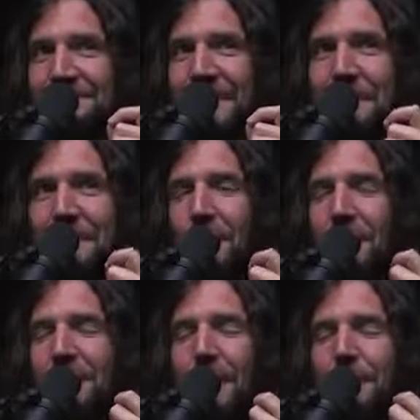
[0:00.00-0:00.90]
I mean, there were
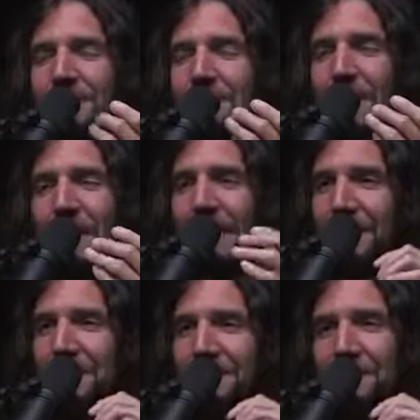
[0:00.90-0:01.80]
a couple small, like
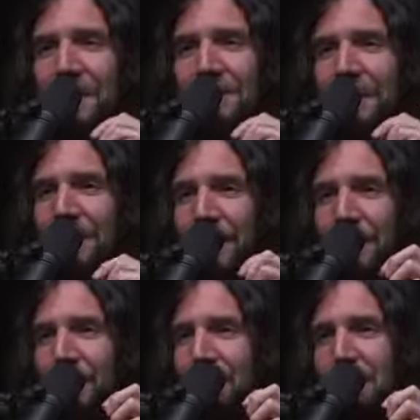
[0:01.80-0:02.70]
there were some jokes on there I
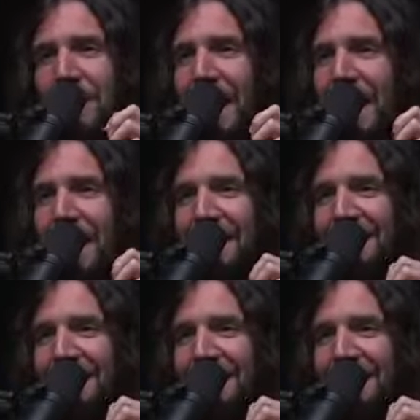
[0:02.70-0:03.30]
wish I would have had.